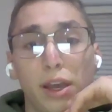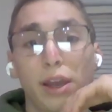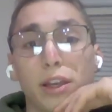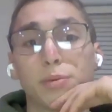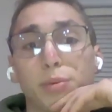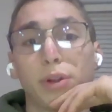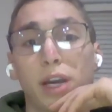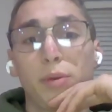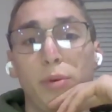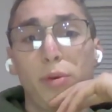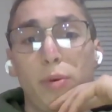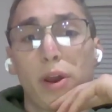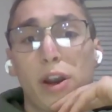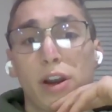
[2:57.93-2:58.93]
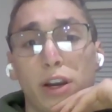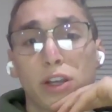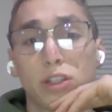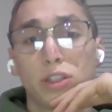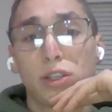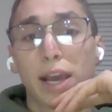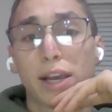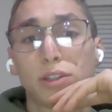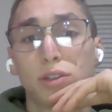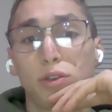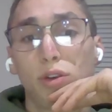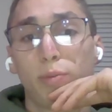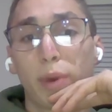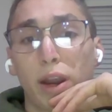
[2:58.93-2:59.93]
It's planned to be America's next
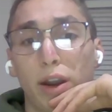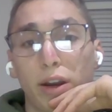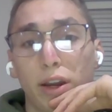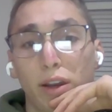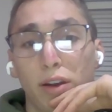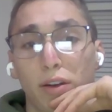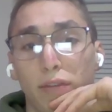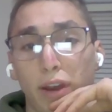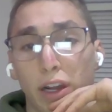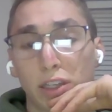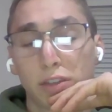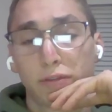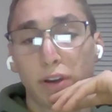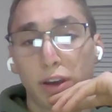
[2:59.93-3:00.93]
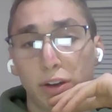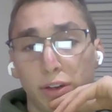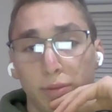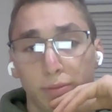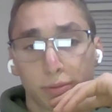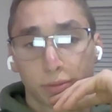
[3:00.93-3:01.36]
new American advanced fighter.